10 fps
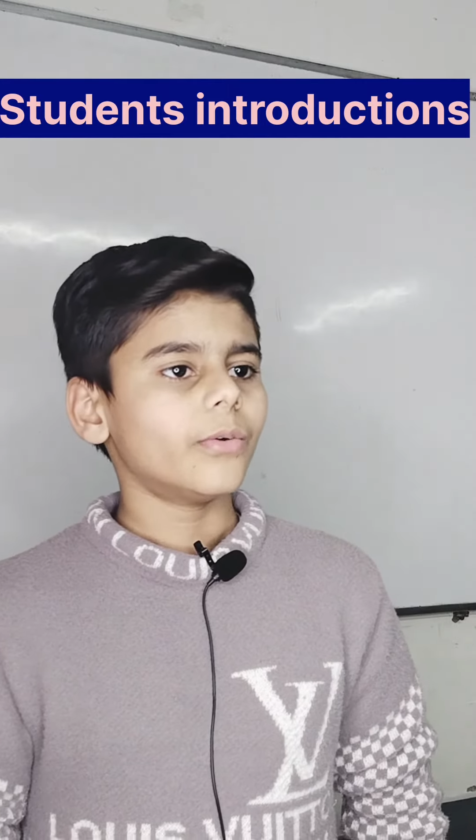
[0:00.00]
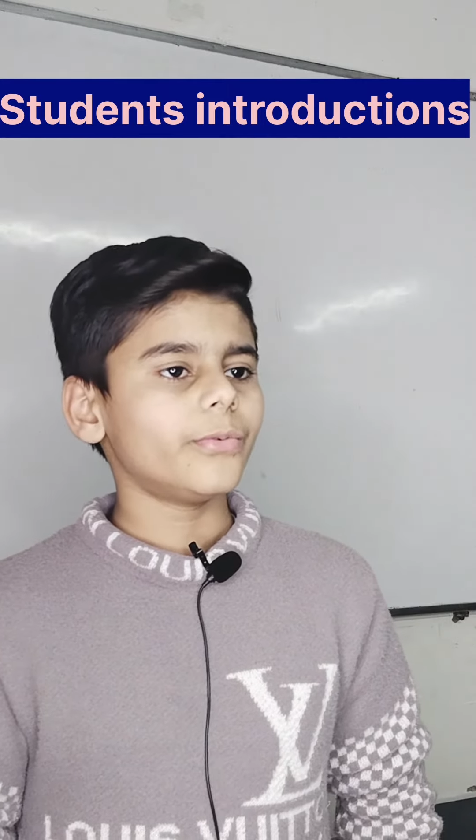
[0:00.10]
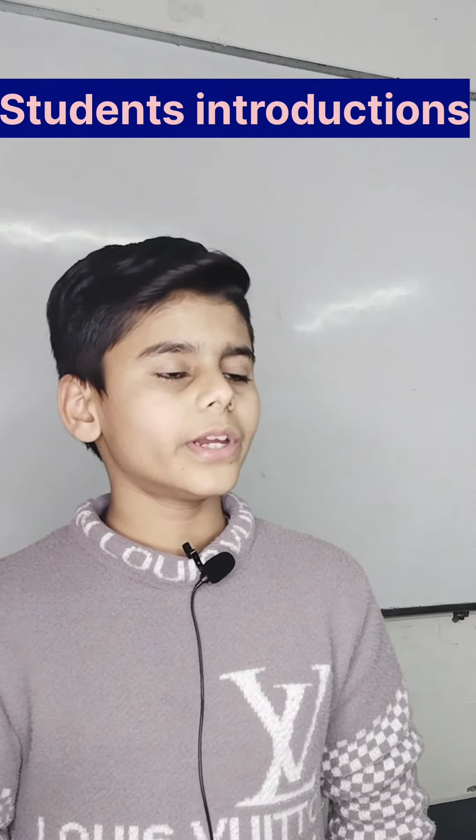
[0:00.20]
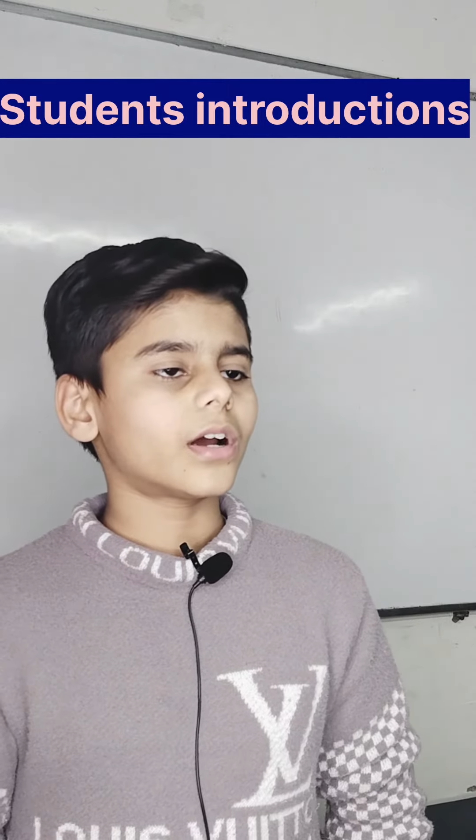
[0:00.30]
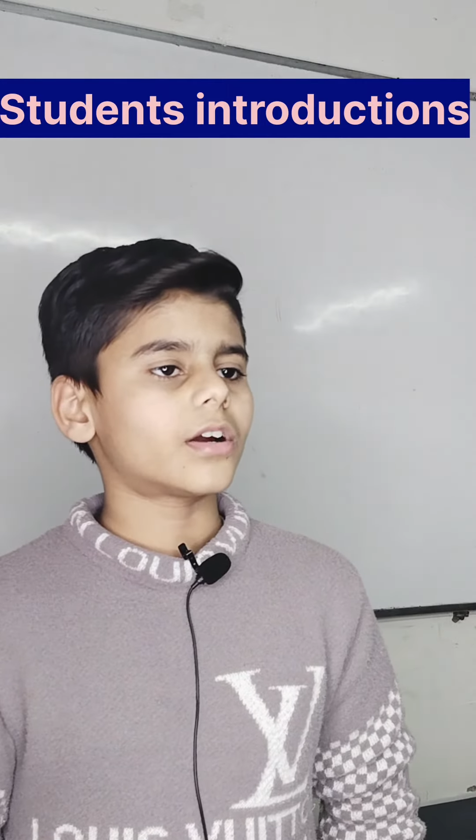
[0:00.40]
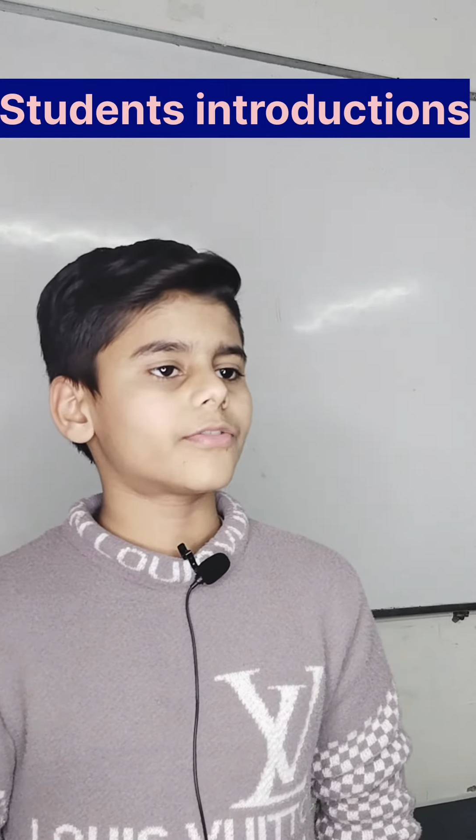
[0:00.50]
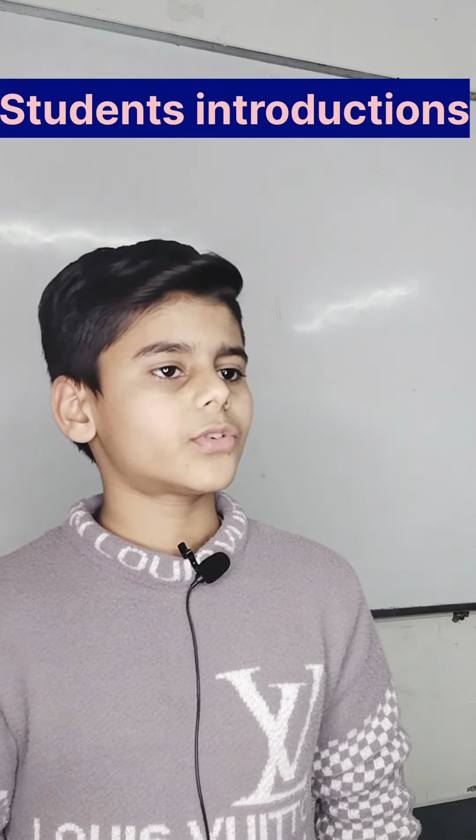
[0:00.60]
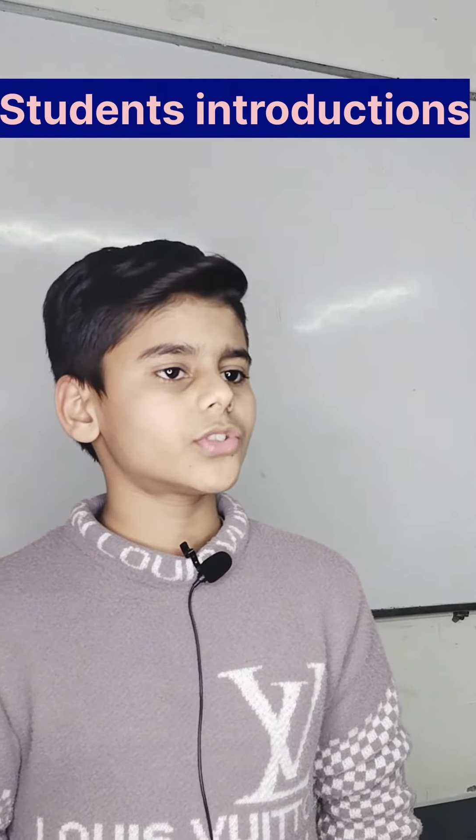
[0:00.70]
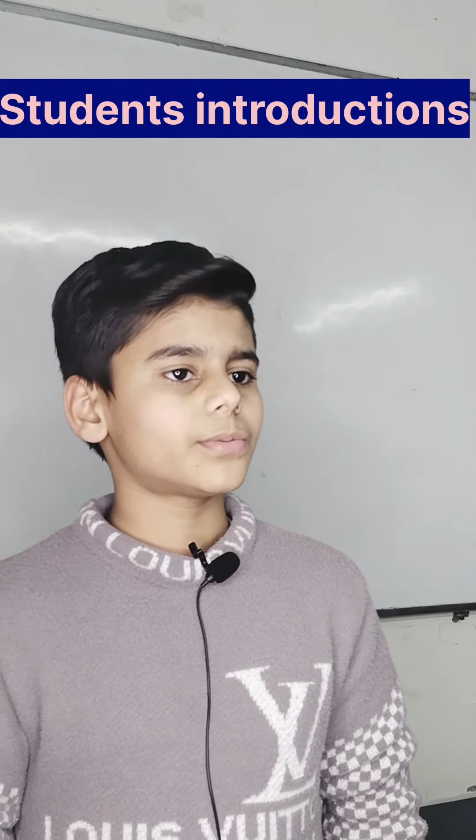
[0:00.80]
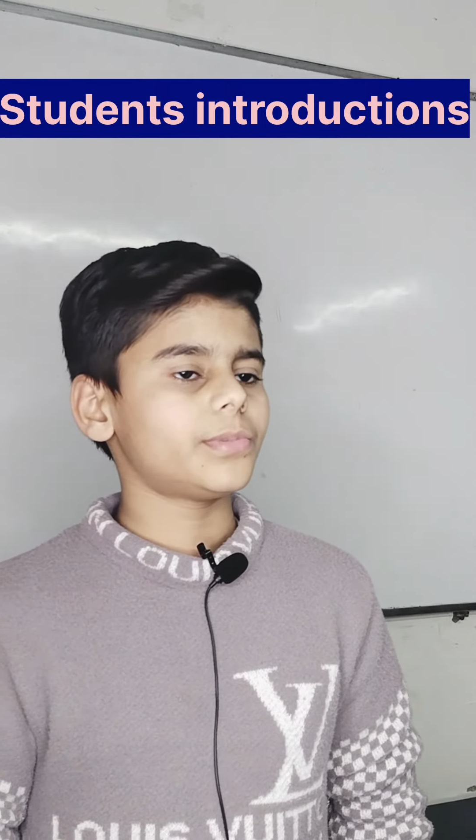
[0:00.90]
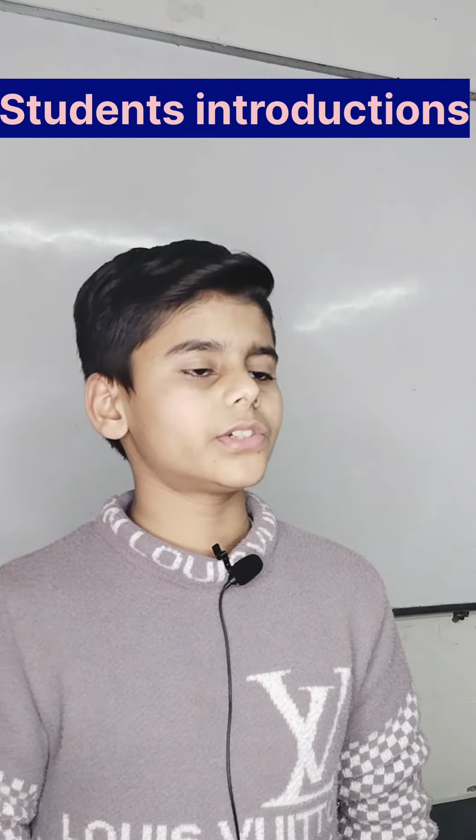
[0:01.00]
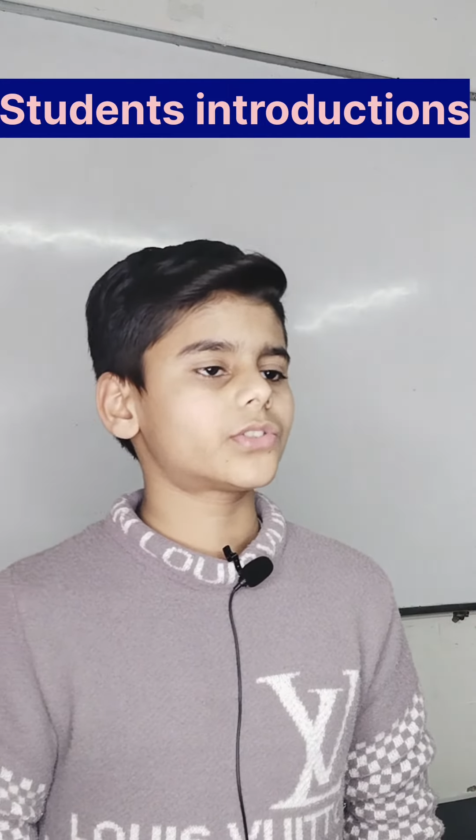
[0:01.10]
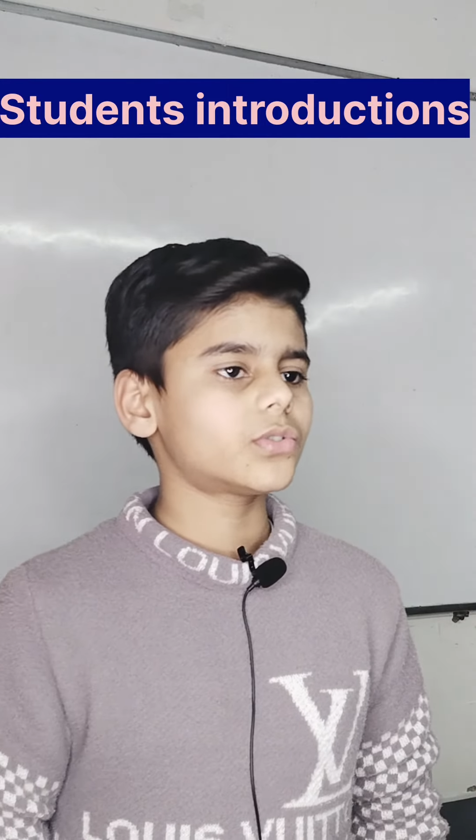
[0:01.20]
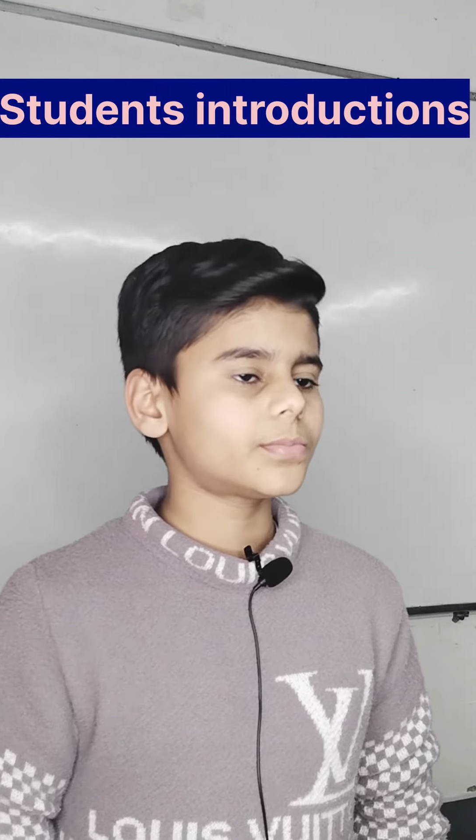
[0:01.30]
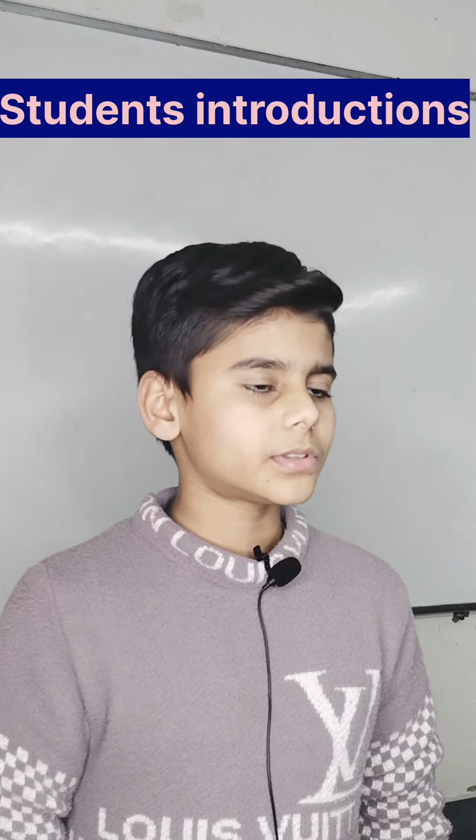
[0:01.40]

We are 4 siblings, 2